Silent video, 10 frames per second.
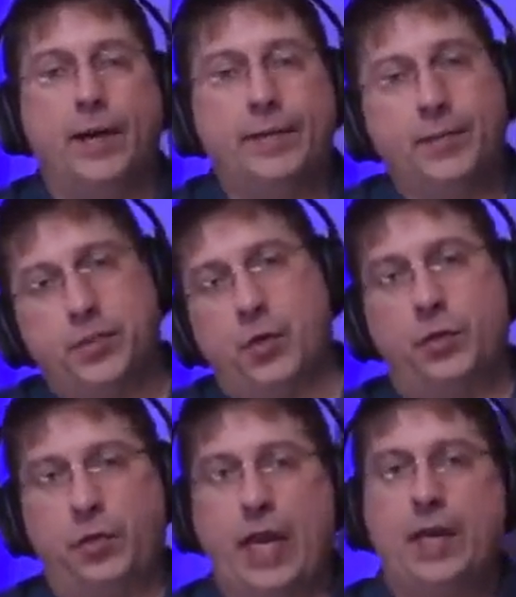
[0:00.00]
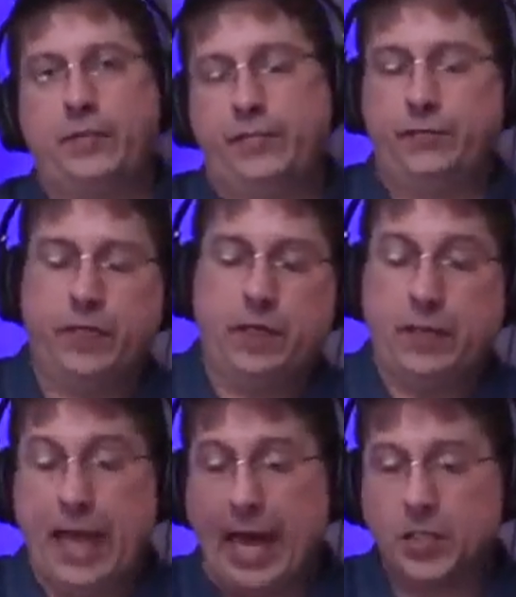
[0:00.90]
So you kind of,
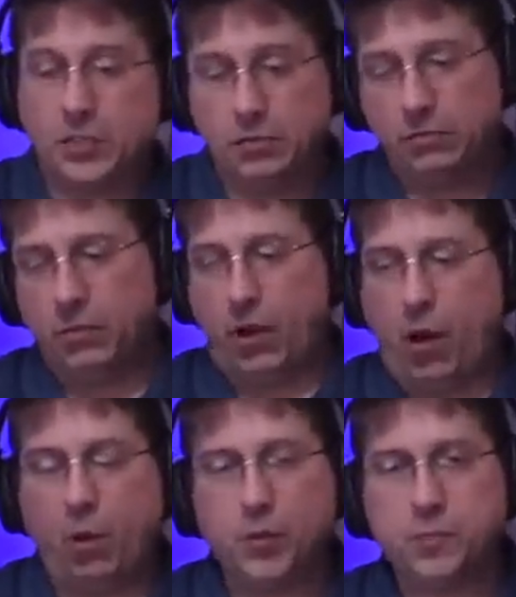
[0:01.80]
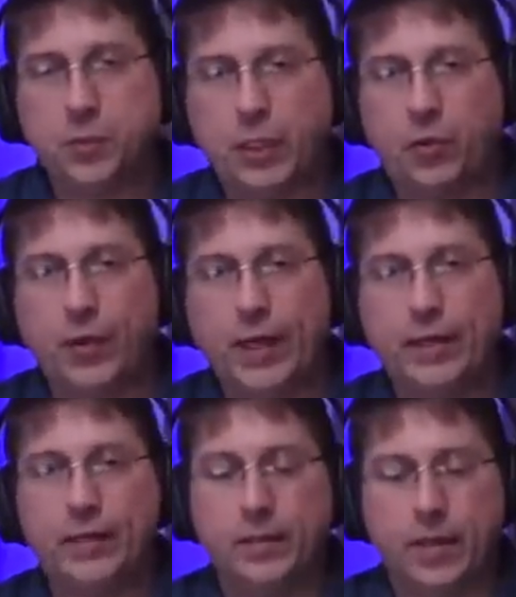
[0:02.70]
cash, always pretty
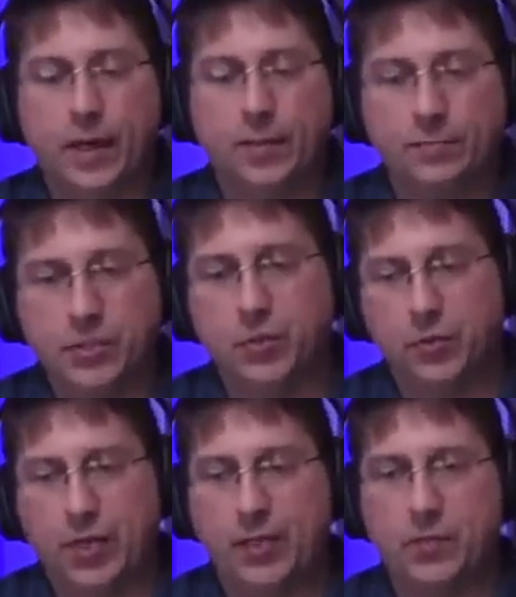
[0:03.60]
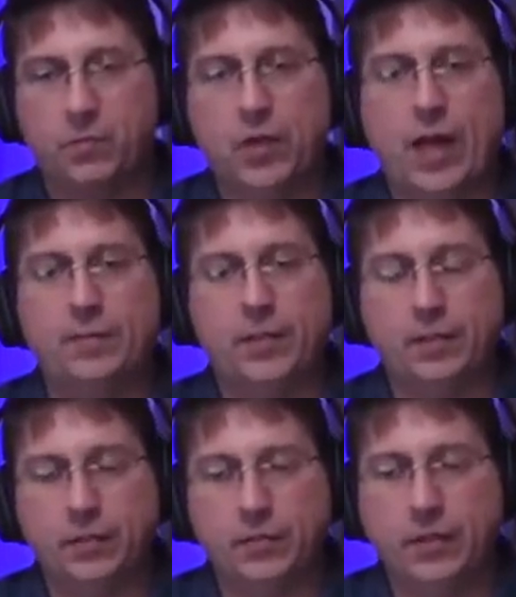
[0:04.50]
quick, still takes some time
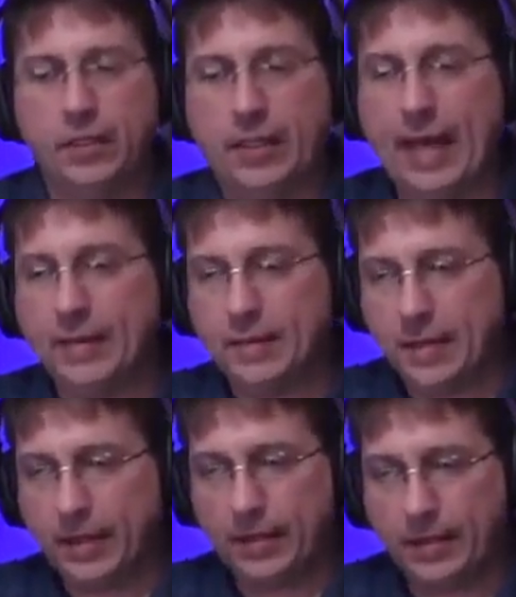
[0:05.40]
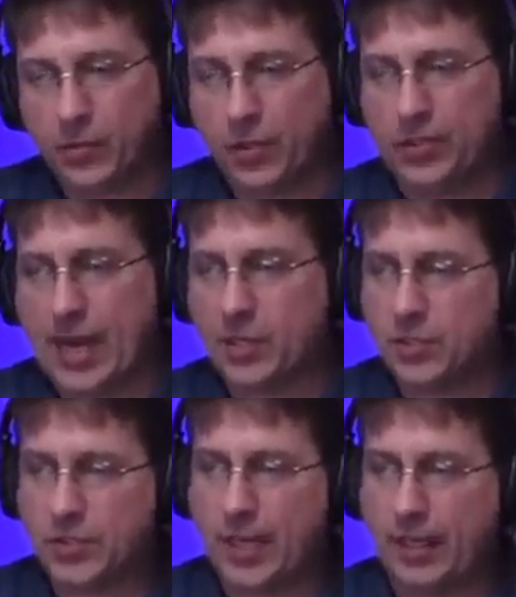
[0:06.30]
to get that
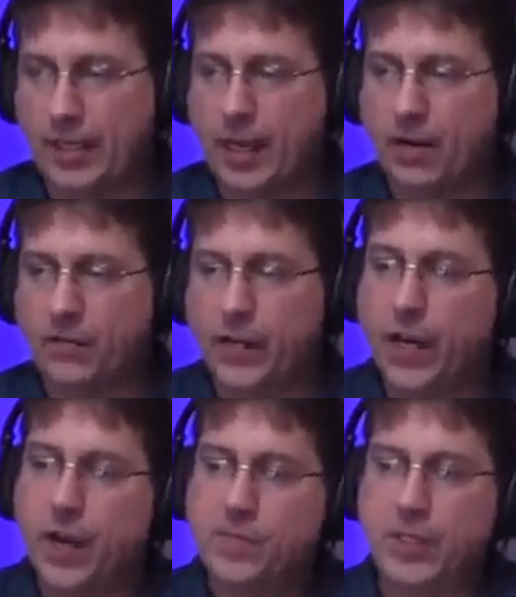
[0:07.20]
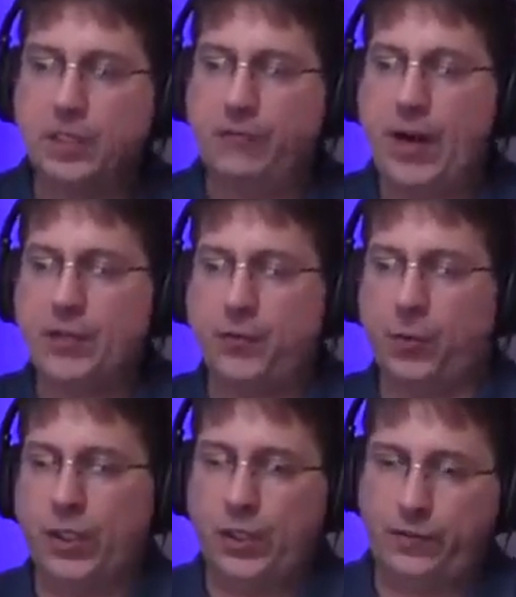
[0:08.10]
transaction taken care of. Then you fast
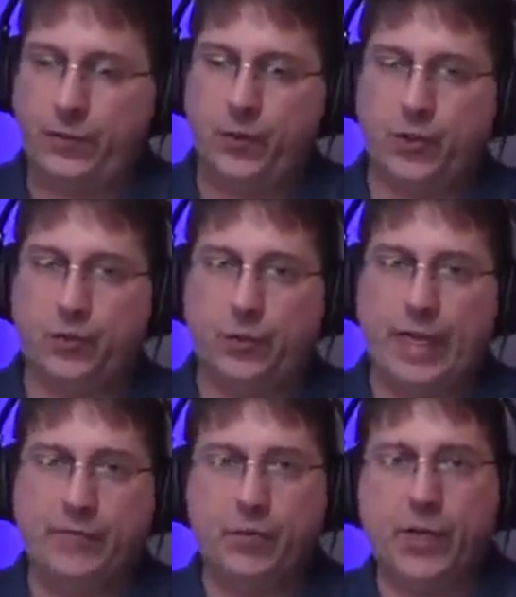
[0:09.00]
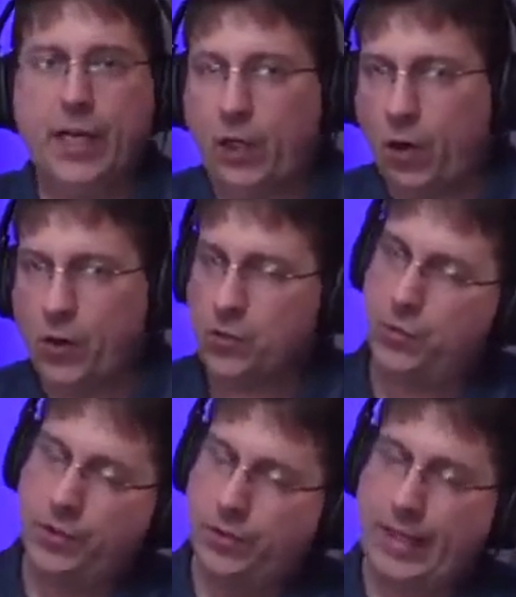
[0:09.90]
forward into the future, we have credit cards
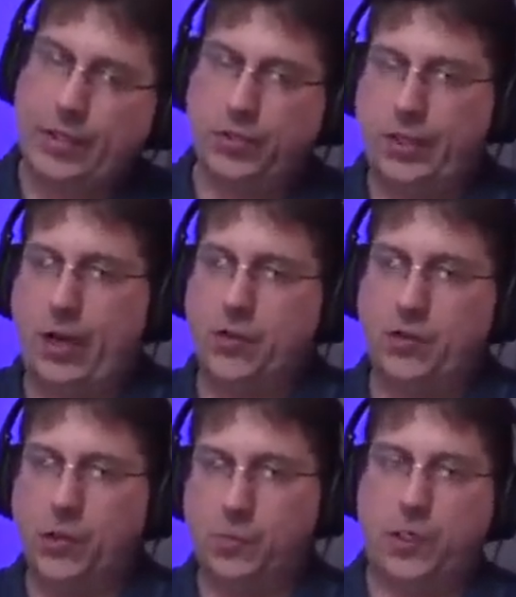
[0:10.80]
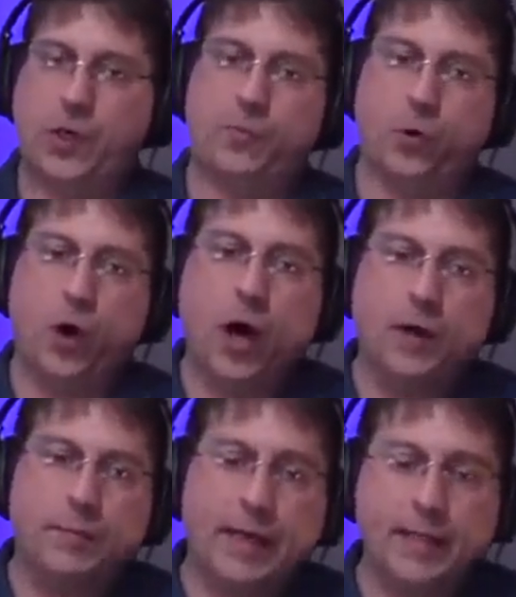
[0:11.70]
where the ledger now starts to become more
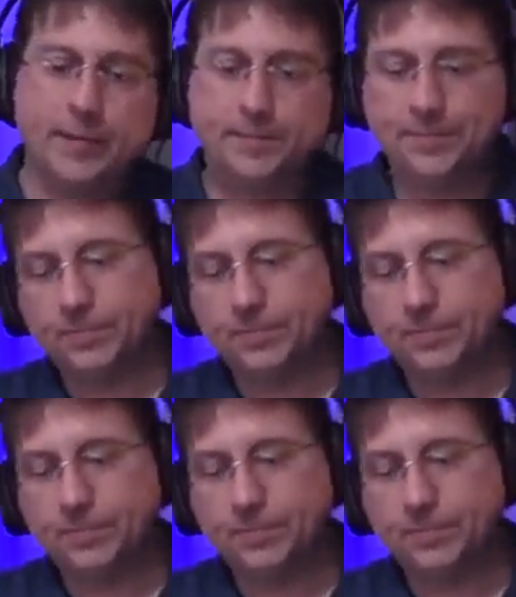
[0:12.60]
automated.